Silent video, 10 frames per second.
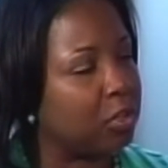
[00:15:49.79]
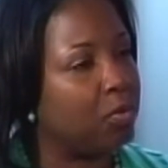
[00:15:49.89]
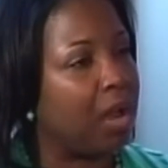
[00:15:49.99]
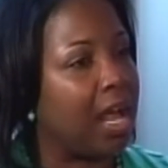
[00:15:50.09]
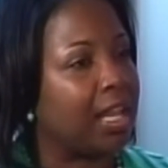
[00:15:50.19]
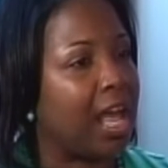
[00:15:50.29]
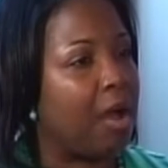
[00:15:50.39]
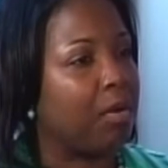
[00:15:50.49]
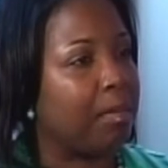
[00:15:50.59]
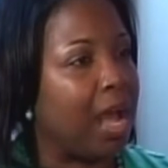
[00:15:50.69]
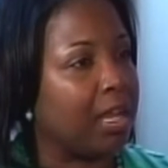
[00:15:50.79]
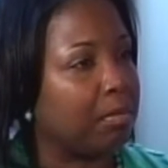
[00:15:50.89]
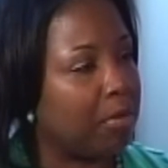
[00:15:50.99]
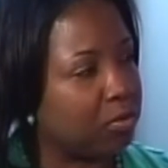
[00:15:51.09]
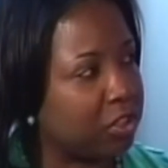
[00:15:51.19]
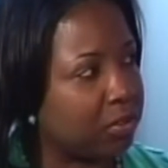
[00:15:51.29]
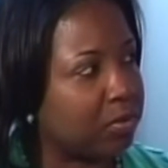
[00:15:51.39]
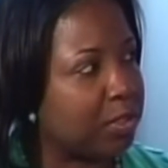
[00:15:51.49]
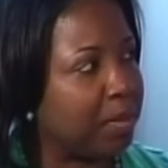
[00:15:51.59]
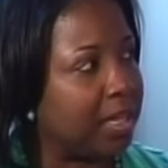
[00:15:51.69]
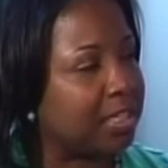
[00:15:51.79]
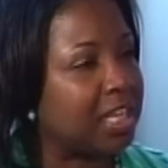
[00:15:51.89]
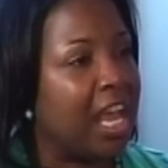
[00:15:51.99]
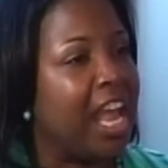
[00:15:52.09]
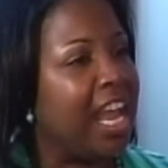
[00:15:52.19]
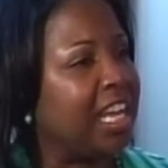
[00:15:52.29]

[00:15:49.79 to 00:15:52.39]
who I allow in my emotional space.